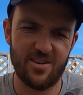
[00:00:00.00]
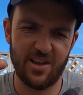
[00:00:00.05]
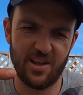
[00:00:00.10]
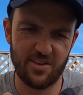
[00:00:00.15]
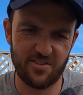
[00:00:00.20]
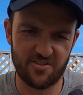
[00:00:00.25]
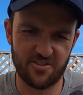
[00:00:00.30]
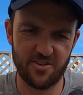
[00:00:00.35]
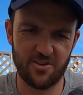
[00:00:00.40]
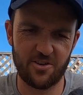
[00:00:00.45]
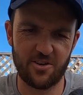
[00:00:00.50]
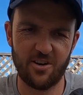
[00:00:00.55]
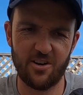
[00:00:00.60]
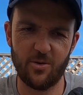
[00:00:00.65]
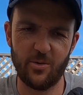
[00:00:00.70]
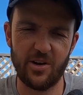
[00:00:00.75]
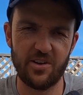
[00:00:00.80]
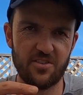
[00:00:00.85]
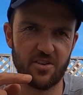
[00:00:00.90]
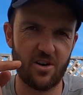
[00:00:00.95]
in certain
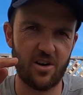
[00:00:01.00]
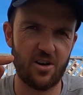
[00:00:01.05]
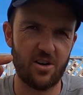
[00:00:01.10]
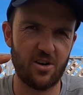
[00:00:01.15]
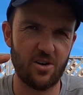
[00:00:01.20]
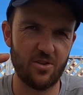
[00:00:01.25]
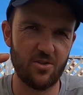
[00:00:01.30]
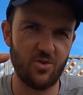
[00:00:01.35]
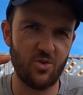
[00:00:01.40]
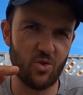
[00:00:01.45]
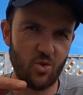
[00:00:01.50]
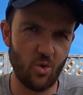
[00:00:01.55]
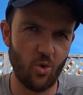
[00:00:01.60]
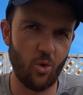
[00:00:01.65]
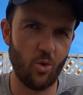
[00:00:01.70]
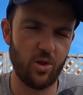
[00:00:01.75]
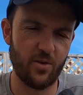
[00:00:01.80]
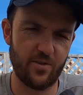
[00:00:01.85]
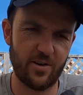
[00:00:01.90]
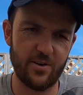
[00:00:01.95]
colorways are
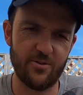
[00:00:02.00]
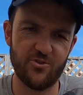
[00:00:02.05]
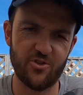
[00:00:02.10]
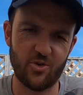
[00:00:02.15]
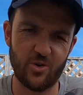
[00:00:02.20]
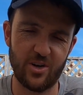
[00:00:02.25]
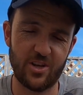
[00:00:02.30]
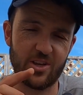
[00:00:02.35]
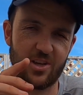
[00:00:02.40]
north of 100 quid,